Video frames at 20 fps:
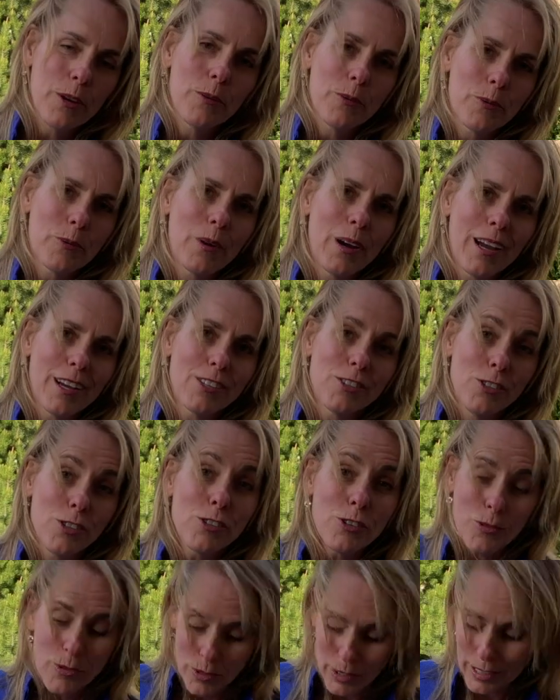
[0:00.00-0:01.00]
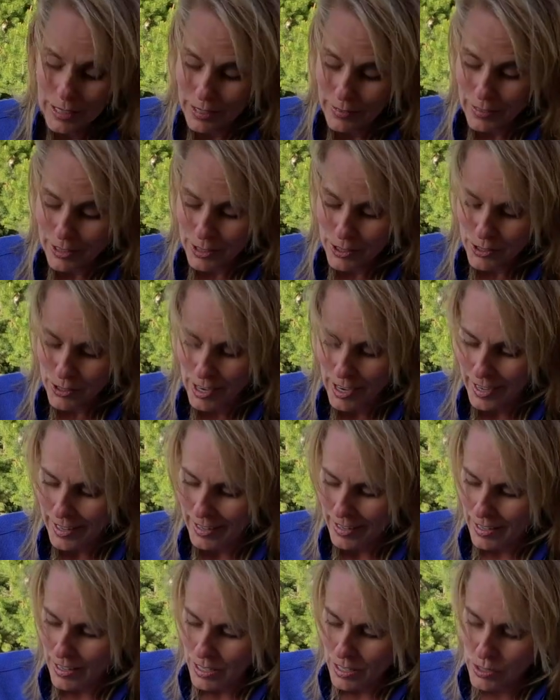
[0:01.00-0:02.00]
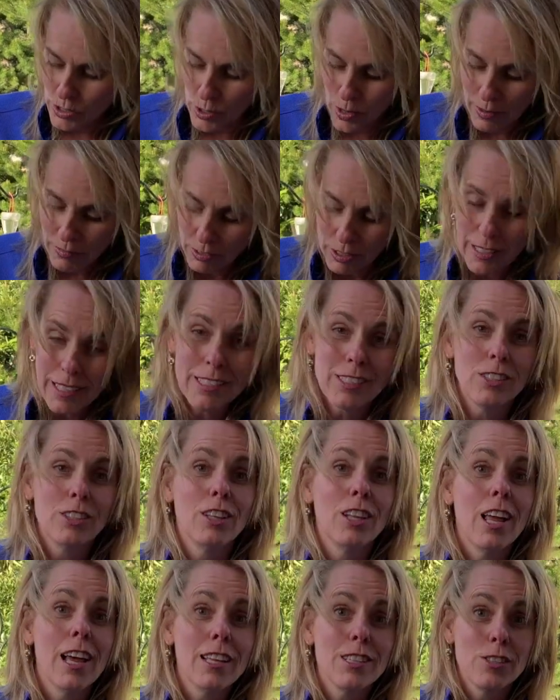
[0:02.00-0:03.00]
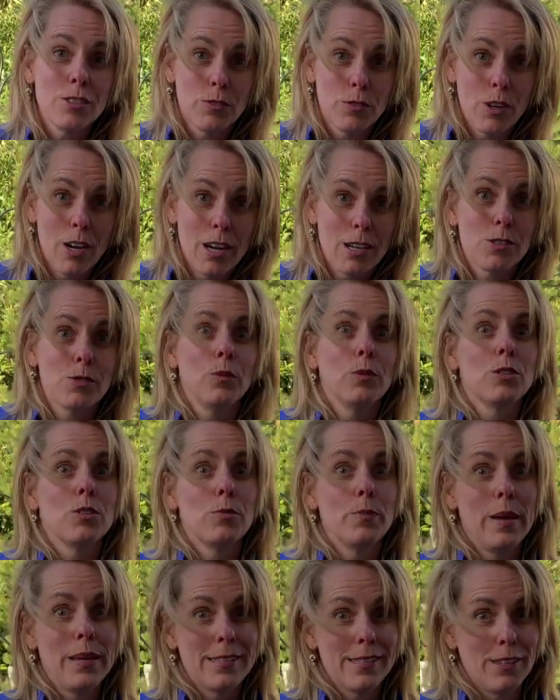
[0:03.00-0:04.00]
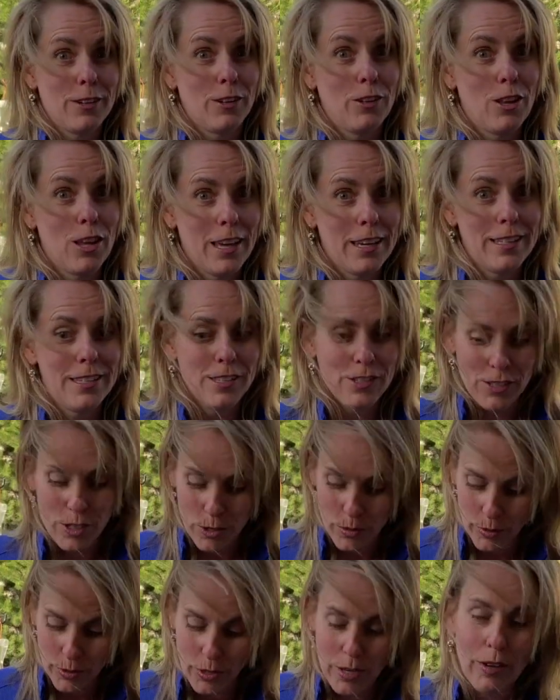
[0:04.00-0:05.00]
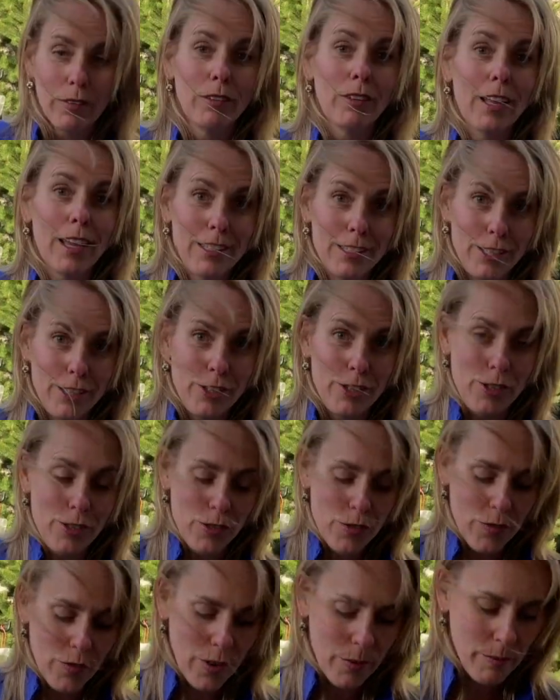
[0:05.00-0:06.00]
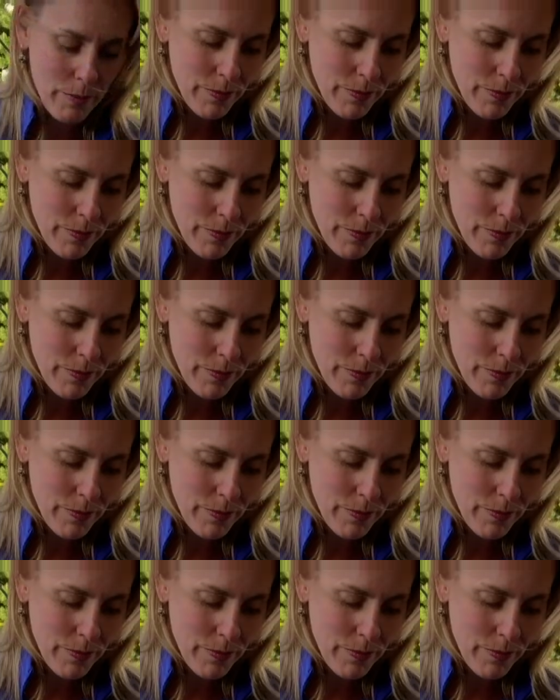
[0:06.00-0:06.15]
it with rocks, you should really give it a try. So I've collected lots of rocks, which makes it a lot easier when you have a lot to choose from.